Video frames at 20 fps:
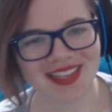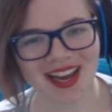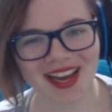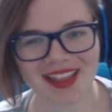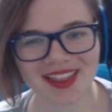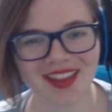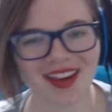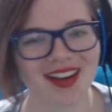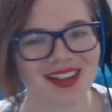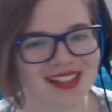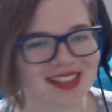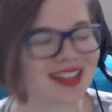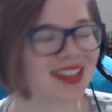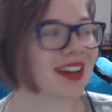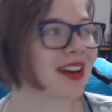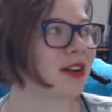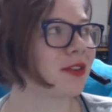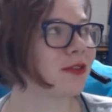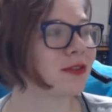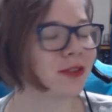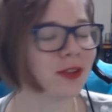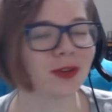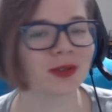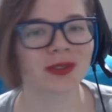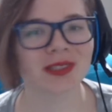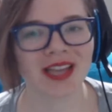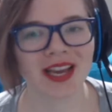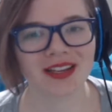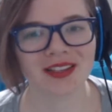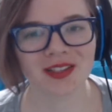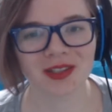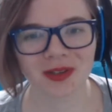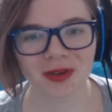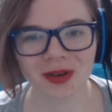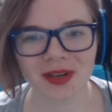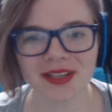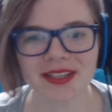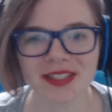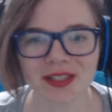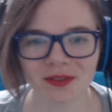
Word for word: I lost like a full ten degrees